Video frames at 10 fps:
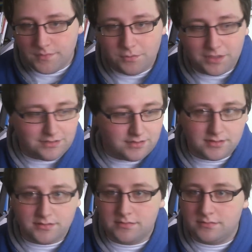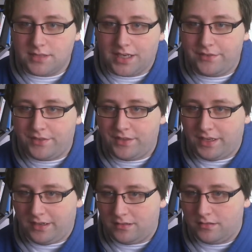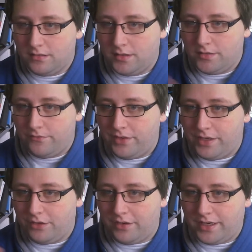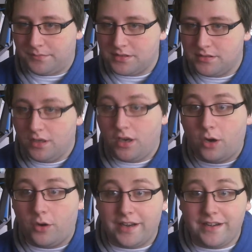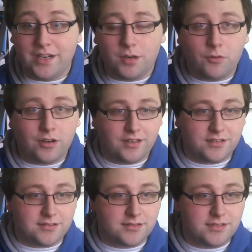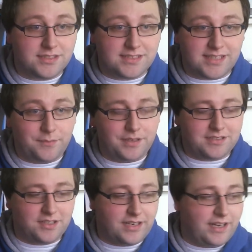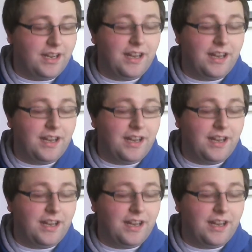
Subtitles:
What else? I have a thing. Video games. Oh yeah, Gilmore Girls. This is 10 minutes already.